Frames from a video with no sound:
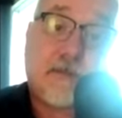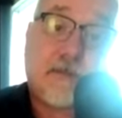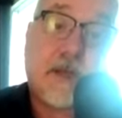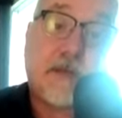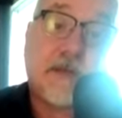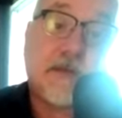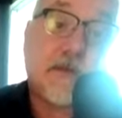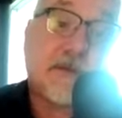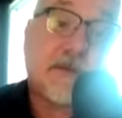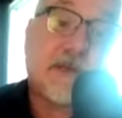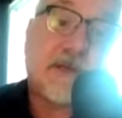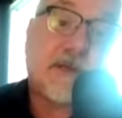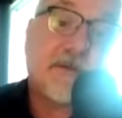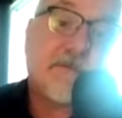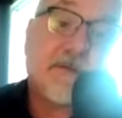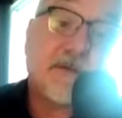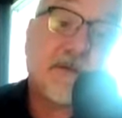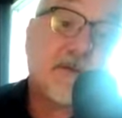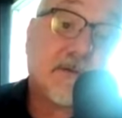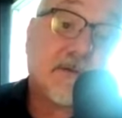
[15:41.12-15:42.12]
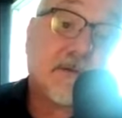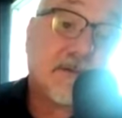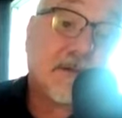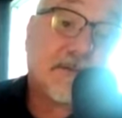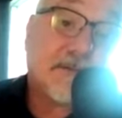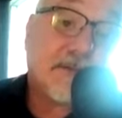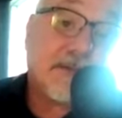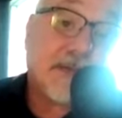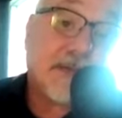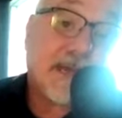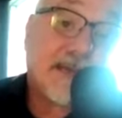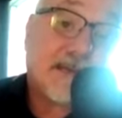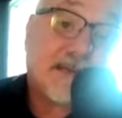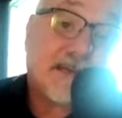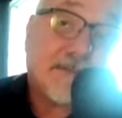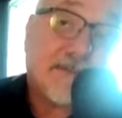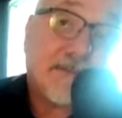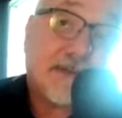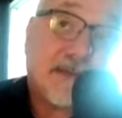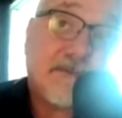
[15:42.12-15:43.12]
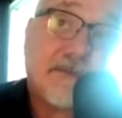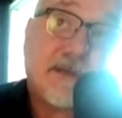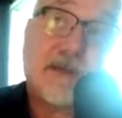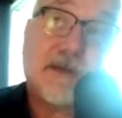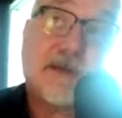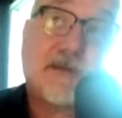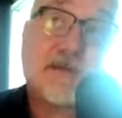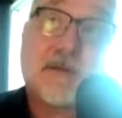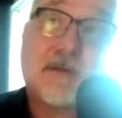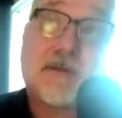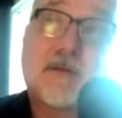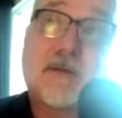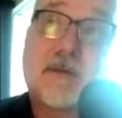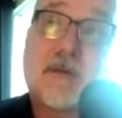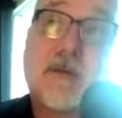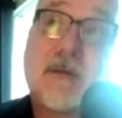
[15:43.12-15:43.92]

And you can convince yourself you like something because it's